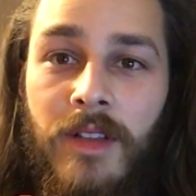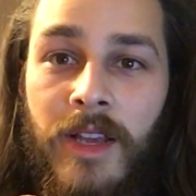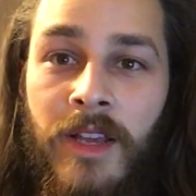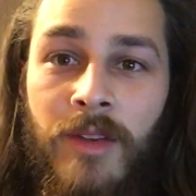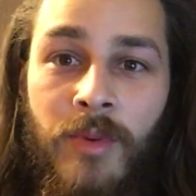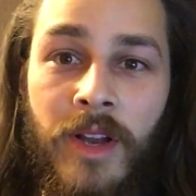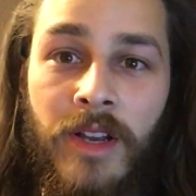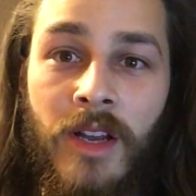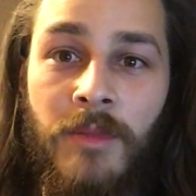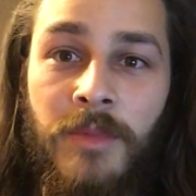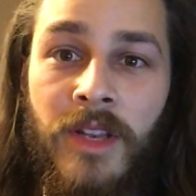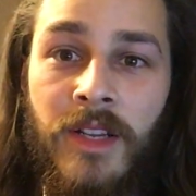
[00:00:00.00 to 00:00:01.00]
And when I got
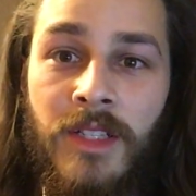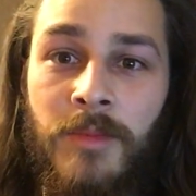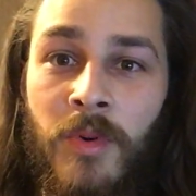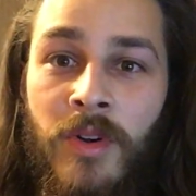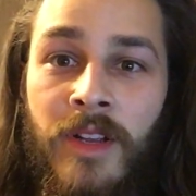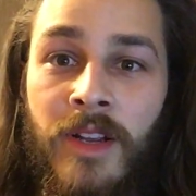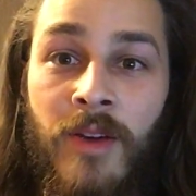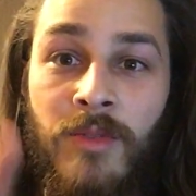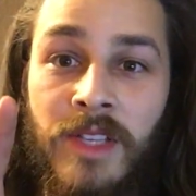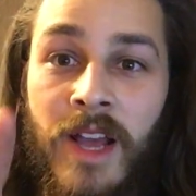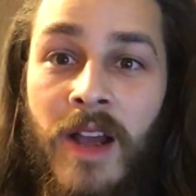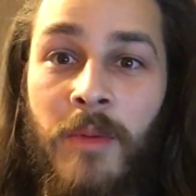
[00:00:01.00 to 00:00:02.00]
up the next morning, I
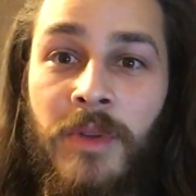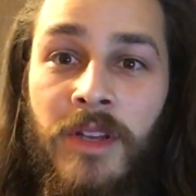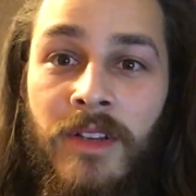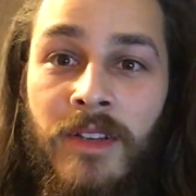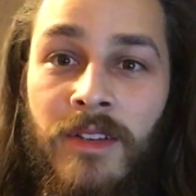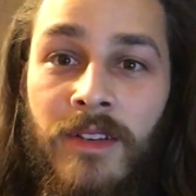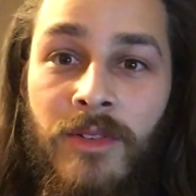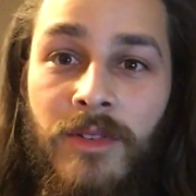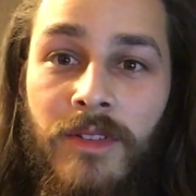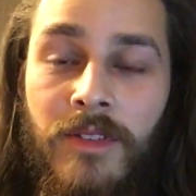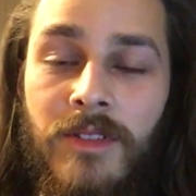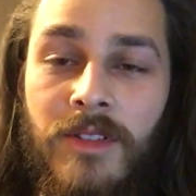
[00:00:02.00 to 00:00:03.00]
was happy I didn't do
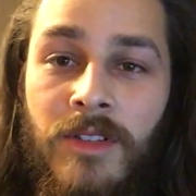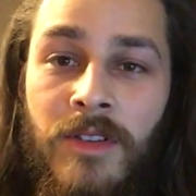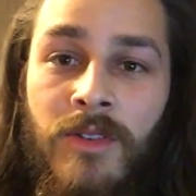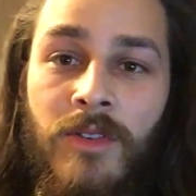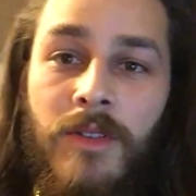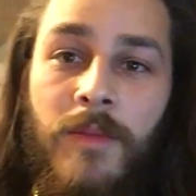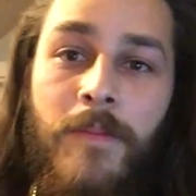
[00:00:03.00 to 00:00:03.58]
it. So,